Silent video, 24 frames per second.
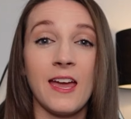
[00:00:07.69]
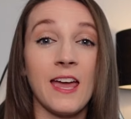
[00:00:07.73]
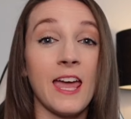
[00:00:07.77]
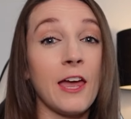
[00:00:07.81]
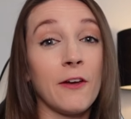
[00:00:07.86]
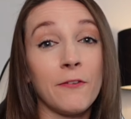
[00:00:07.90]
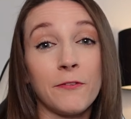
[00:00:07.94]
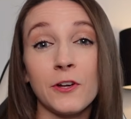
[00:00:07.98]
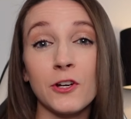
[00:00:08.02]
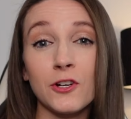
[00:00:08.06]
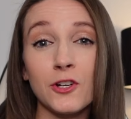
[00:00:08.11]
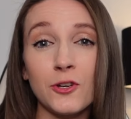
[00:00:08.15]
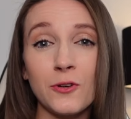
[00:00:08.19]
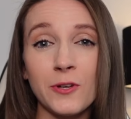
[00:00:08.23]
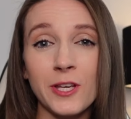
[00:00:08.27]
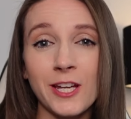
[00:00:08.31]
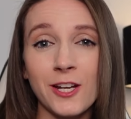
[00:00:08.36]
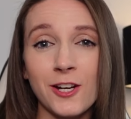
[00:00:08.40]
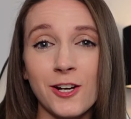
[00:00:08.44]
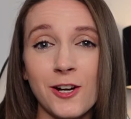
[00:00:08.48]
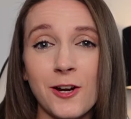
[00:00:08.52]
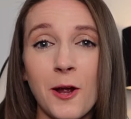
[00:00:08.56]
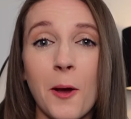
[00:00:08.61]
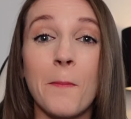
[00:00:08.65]
If you're new
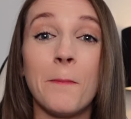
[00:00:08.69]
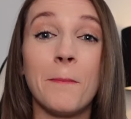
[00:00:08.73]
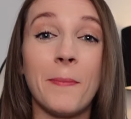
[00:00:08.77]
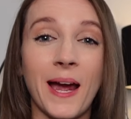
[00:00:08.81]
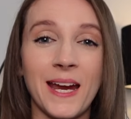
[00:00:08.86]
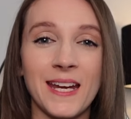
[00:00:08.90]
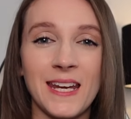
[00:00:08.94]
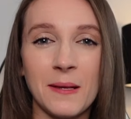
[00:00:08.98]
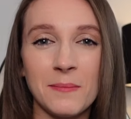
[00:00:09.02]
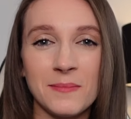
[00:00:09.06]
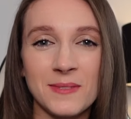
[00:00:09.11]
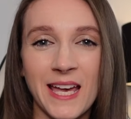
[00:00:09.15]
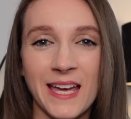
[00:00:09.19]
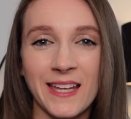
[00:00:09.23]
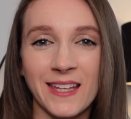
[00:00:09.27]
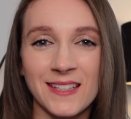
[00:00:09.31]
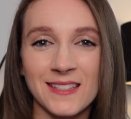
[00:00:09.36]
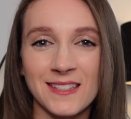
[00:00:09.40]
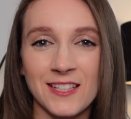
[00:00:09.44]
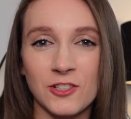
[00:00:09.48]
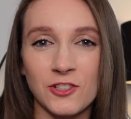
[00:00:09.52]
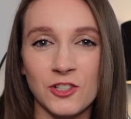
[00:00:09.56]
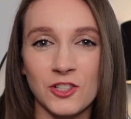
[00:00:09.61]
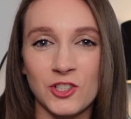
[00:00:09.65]
here, my name's
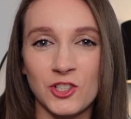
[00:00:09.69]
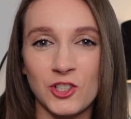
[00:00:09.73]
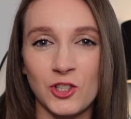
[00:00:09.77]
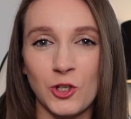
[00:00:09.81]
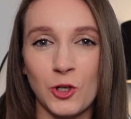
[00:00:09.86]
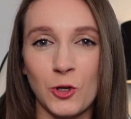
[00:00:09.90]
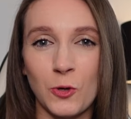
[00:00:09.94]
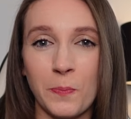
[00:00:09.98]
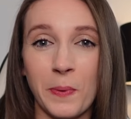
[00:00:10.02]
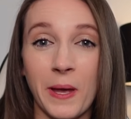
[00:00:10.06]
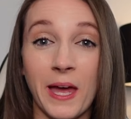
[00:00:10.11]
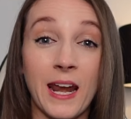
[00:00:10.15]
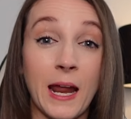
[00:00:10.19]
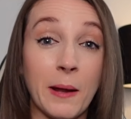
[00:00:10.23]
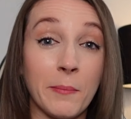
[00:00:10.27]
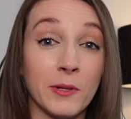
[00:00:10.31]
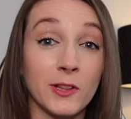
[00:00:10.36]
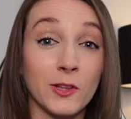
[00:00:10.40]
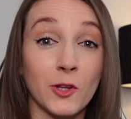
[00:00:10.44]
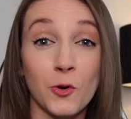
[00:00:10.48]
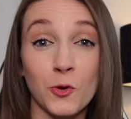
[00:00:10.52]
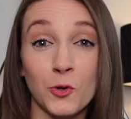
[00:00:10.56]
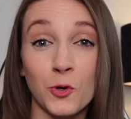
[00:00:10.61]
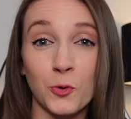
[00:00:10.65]
Alexandra Shupe, and I'm a
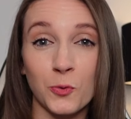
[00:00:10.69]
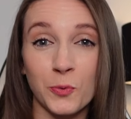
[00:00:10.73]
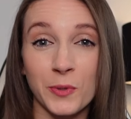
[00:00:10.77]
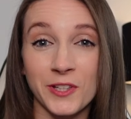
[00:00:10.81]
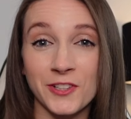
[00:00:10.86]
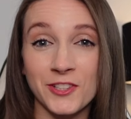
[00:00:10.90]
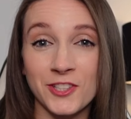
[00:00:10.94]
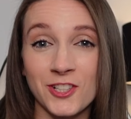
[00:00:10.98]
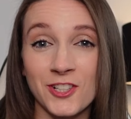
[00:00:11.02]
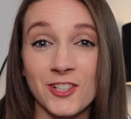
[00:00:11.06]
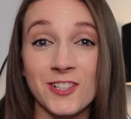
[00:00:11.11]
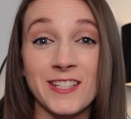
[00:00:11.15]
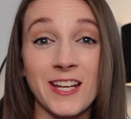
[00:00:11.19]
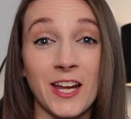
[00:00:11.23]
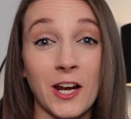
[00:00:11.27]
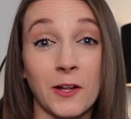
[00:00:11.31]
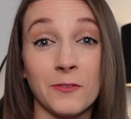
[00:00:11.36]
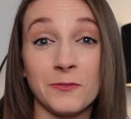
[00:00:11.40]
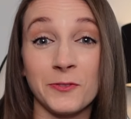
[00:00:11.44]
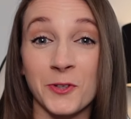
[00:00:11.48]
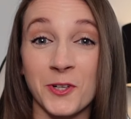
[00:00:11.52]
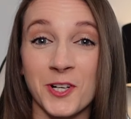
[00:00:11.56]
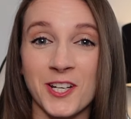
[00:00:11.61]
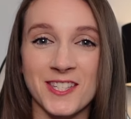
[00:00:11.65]
local realtor down
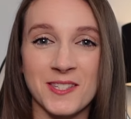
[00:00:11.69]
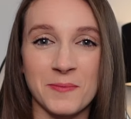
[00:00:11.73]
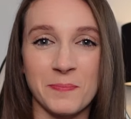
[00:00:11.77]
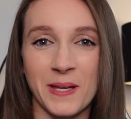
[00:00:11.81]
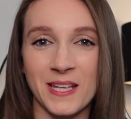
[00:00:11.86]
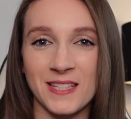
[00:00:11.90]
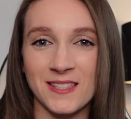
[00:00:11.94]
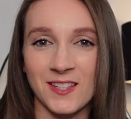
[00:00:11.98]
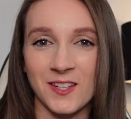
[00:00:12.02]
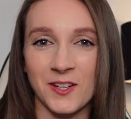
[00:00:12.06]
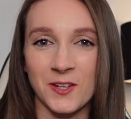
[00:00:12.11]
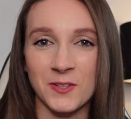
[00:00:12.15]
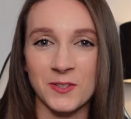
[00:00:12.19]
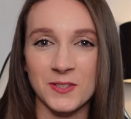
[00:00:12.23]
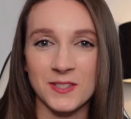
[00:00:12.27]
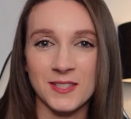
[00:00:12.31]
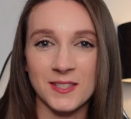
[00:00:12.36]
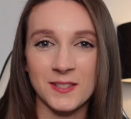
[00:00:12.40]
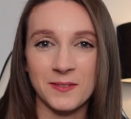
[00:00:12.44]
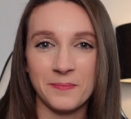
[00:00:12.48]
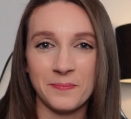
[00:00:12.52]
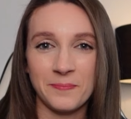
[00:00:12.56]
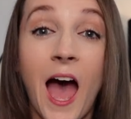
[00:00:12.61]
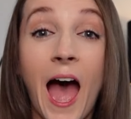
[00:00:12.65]
on Florida's Space
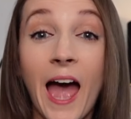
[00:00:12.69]
Coast.